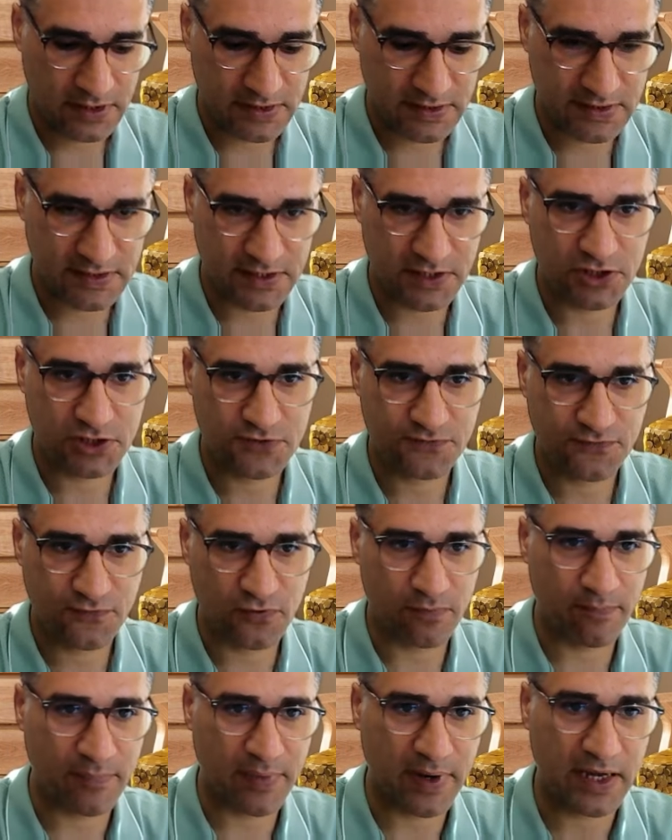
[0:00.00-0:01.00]
Search
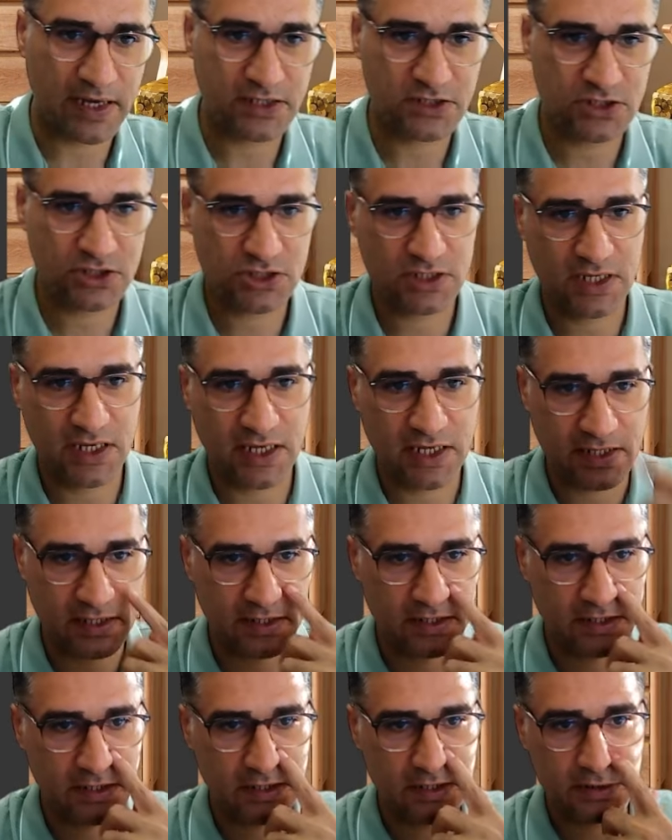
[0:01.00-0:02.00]
for batch, and
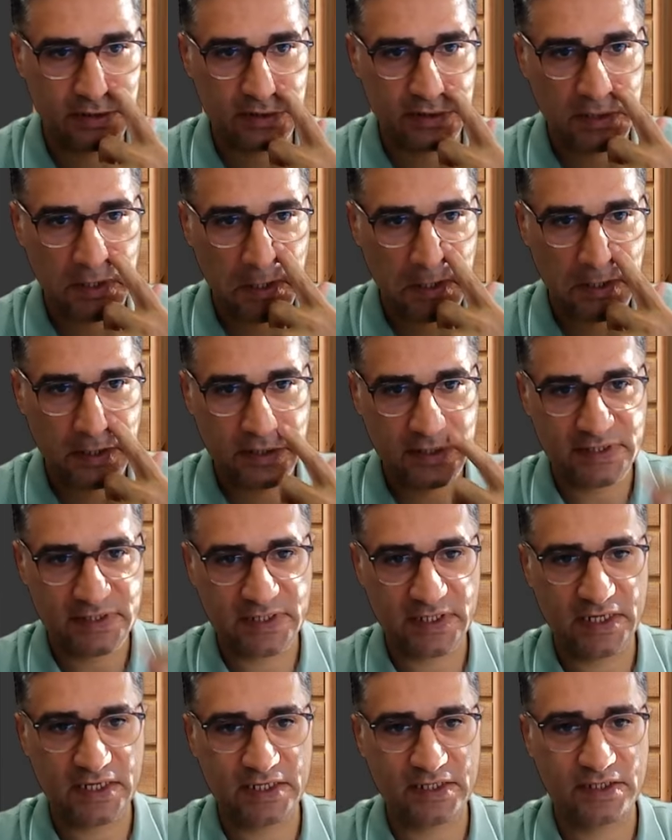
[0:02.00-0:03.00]
here
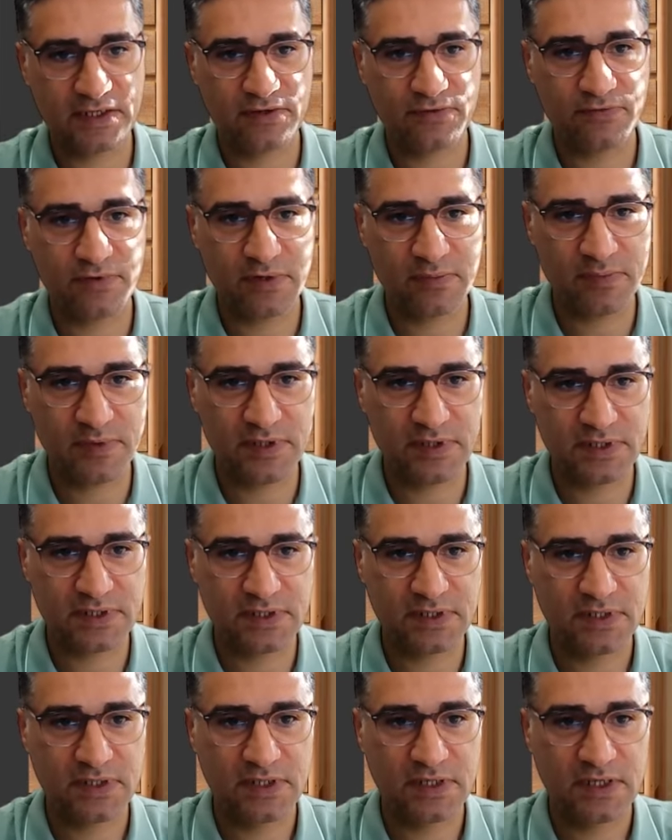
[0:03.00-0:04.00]
select a
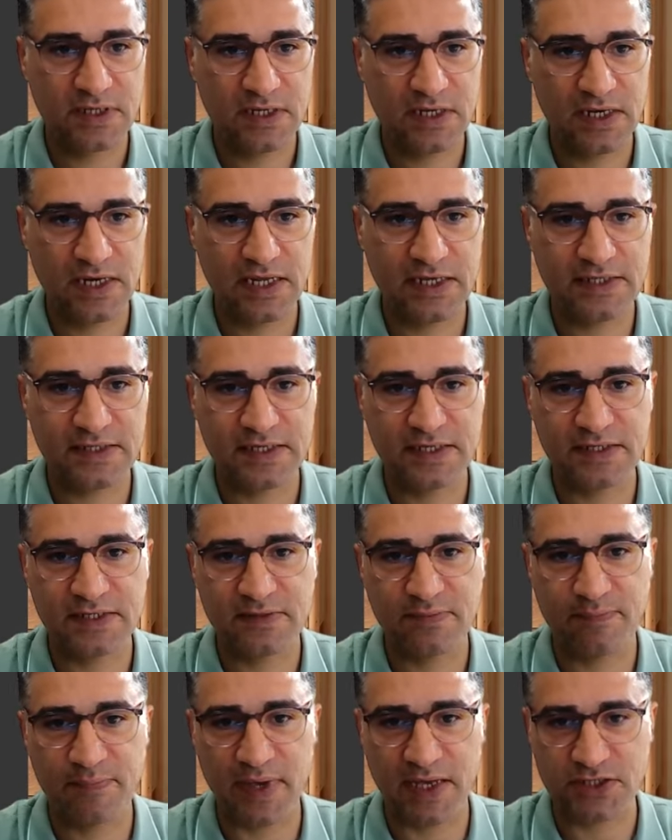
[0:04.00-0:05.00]
repeat
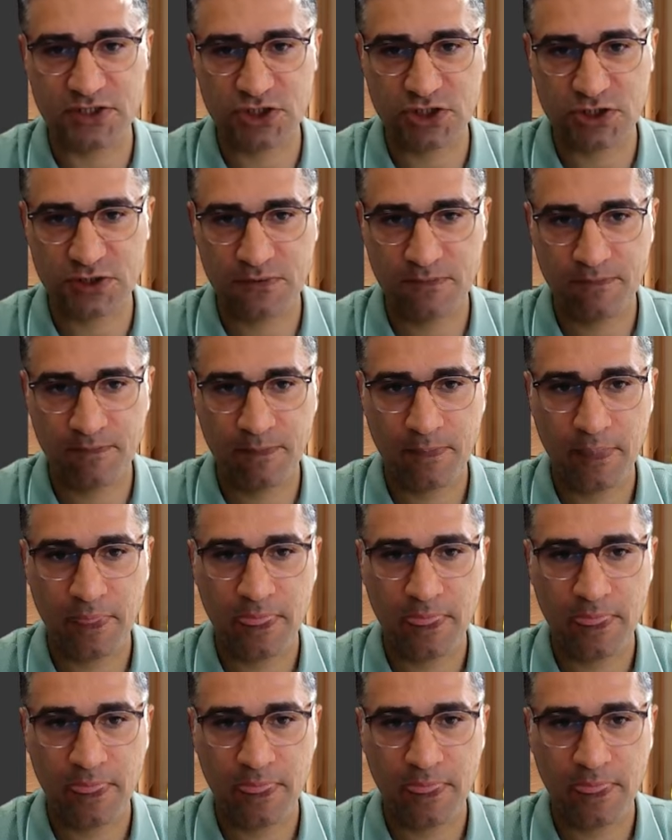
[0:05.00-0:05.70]
latent batch.